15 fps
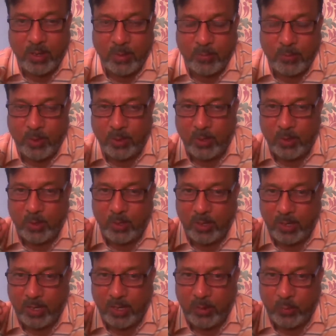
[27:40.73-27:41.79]
probably
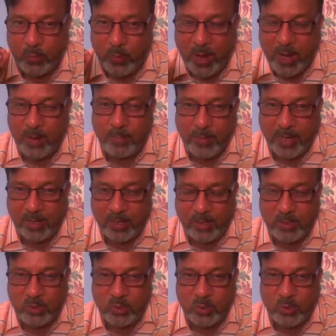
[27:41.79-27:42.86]
only one
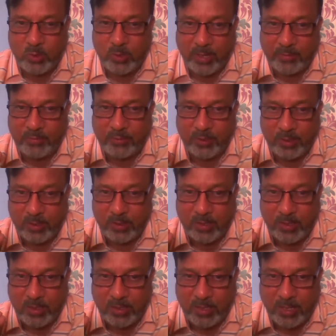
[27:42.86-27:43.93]
practical school I've seen in
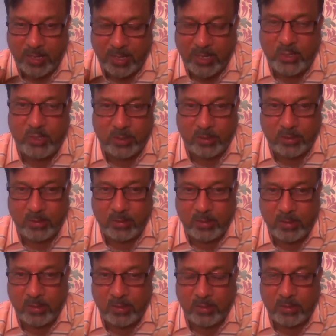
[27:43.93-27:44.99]
the entire nation.
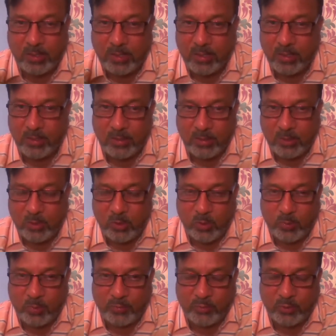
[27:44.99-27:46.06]
The Digantar
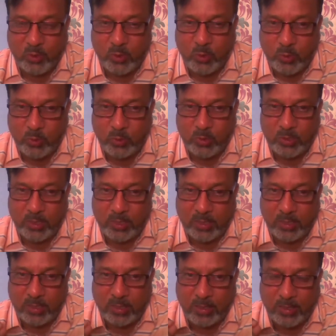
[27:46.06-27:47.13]
group of schools
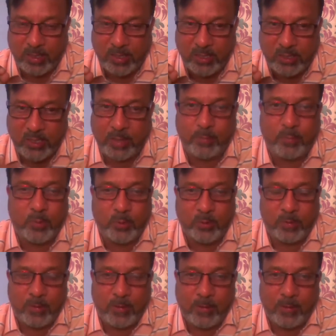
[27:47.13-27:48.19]
at near
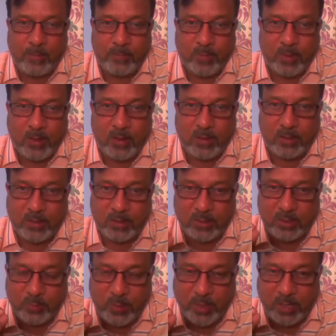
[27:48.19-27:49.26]
Jaipur.
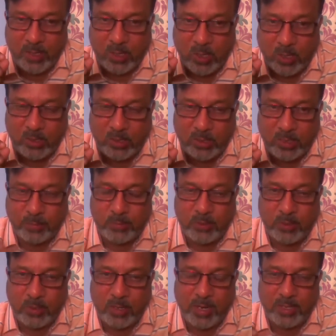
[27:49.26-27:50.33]
This is being
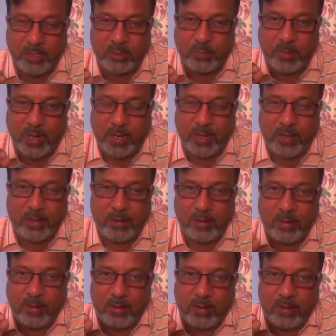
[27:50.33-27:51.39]
conceptualized by
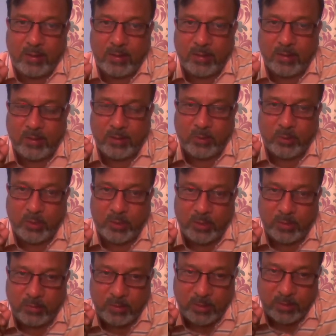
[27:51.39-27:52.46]

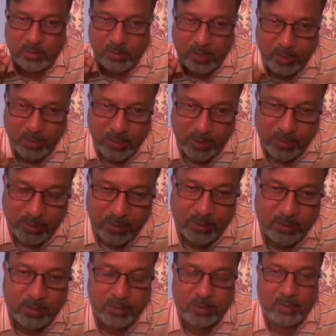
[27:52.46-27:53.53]
Rohit Siddhankar
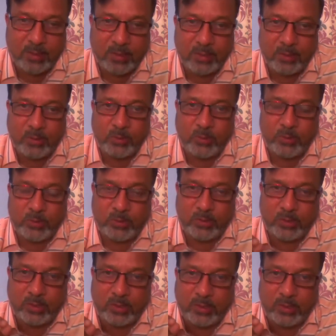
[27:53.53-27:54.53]
sir, who's